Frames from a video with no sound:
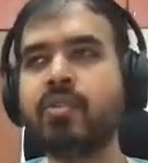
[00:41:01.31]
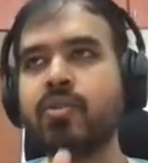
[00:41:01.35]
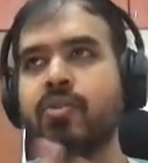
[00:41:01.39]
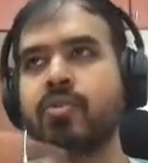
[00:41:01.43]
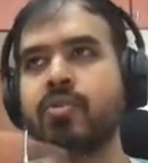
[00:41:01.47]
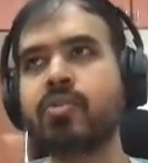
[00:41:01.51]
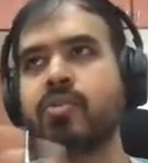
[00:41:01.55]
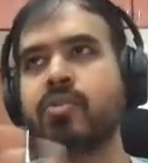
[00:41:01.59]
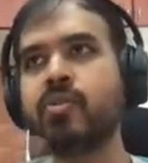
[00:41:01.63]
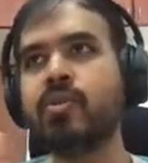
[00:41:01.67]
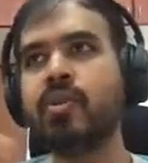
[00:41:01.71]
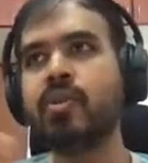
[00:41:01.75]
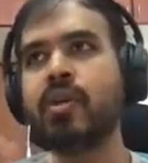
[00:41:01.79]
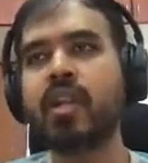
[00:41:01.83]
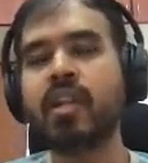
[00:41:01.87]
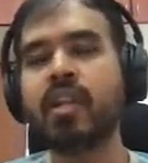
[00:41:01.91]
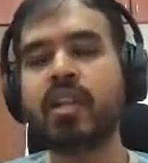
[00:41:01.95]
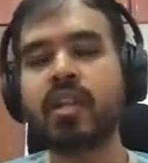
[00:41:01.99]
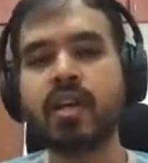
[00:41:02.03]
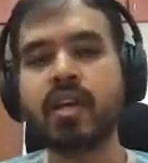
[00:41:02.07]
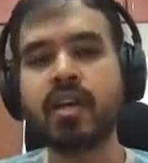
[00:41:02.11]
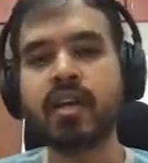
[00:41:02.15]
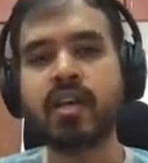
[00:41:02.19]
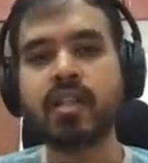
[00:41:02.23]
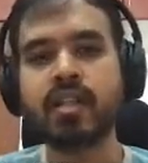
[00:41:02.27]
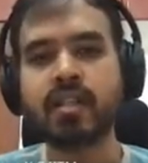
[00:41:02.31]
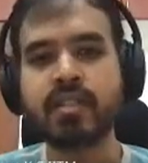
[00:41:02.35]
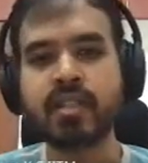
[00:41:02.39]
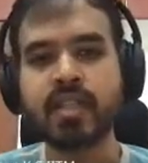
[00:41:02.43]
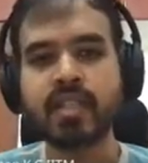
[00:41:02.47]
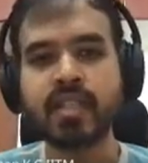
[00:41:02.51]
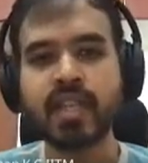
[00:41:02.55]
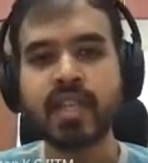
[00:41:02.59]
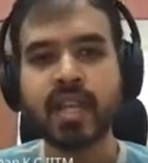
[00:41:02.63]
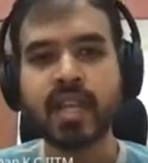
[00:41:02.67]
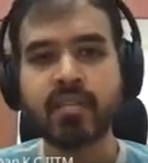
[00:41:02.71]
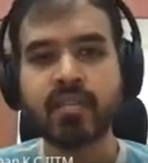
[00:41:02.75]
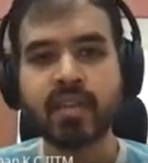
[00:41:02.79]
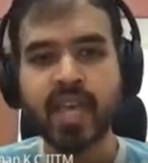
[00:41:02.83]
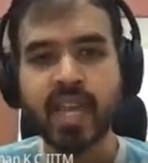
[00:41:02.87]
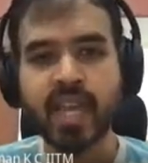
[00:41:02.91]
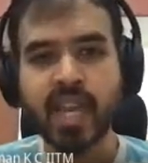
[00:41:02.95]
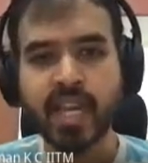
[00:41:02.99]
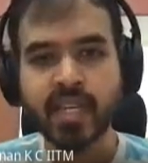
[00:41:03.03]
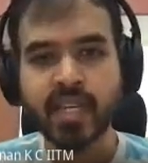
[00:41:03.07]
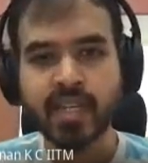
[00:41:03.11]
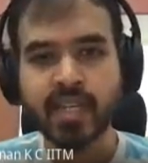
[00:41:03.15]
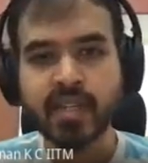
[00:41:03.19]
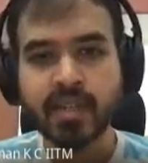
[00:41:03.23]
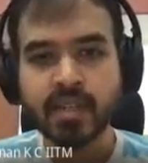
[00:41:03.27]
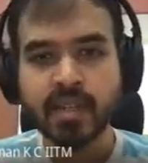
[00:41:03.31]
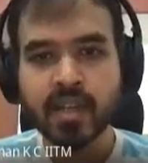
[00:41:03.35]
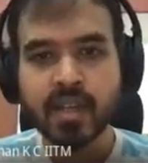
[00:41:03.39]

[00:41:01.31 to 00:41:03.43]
Those two are the thing that I've highlighted.